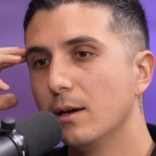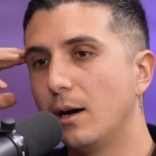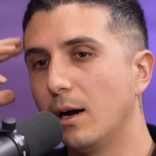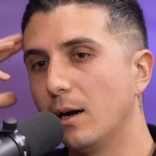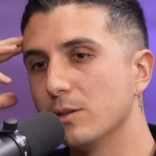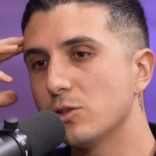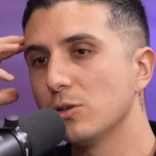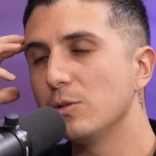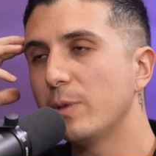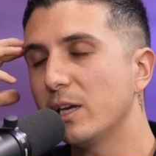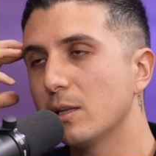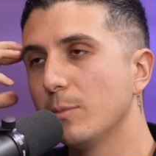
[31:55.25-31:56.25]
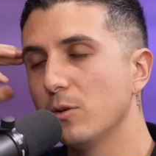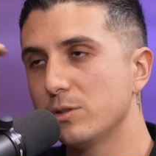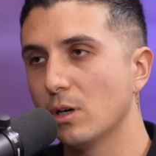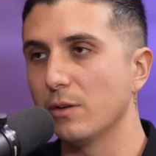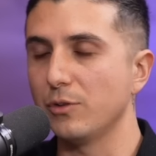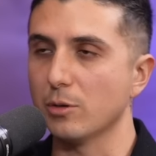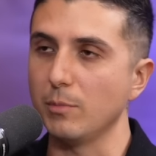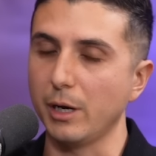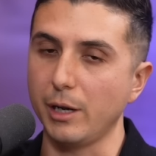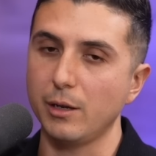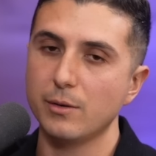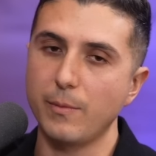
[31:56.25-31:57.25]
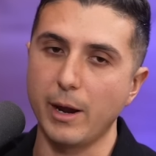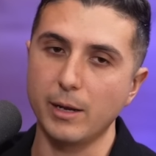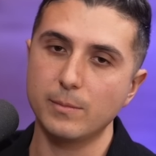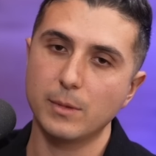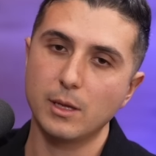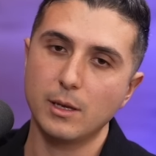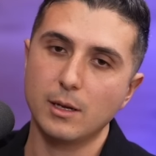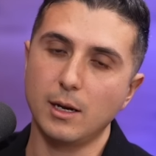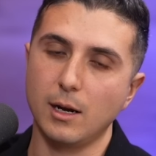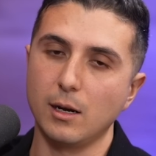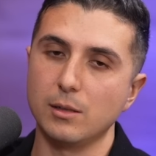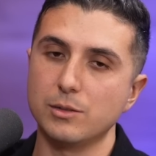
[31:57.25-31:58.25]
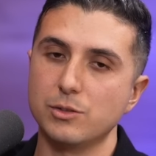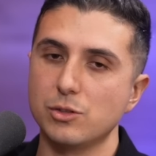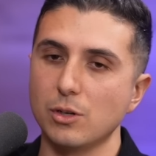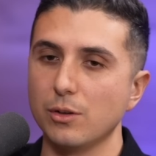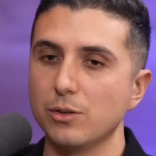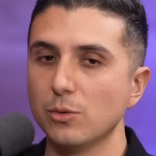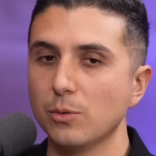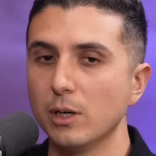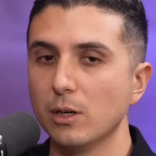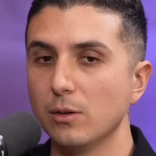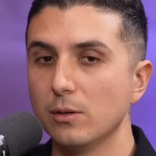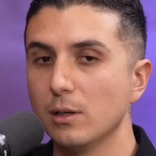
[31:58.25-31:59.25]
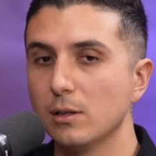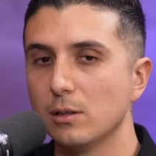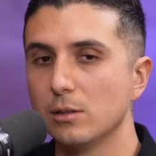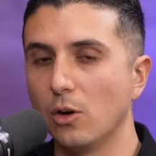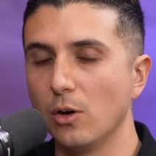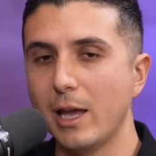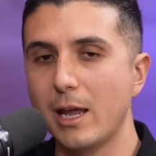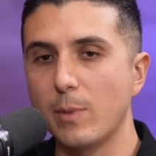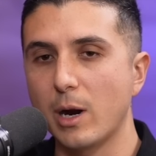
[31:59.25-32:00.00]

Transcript: So you make the most out of your money, right? So doing online